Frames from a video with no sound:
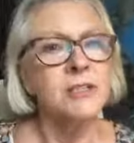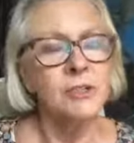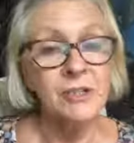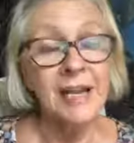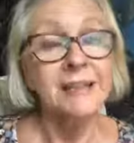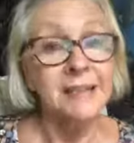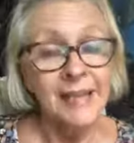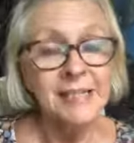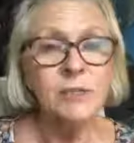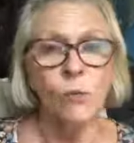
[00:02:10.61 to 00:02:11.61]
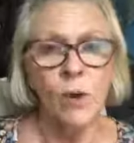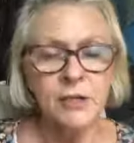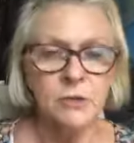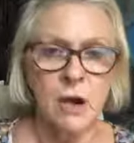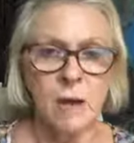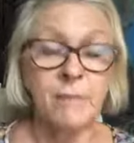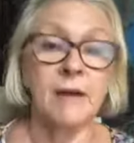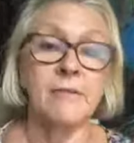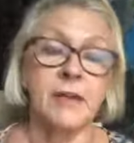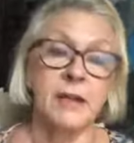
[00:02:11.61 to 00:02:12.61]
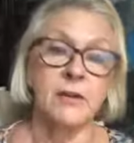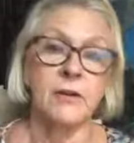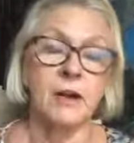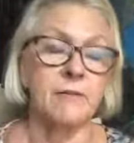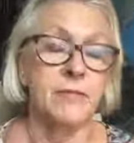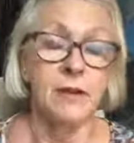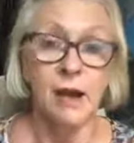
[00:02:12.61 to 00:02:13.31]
usually at least 1 drop of the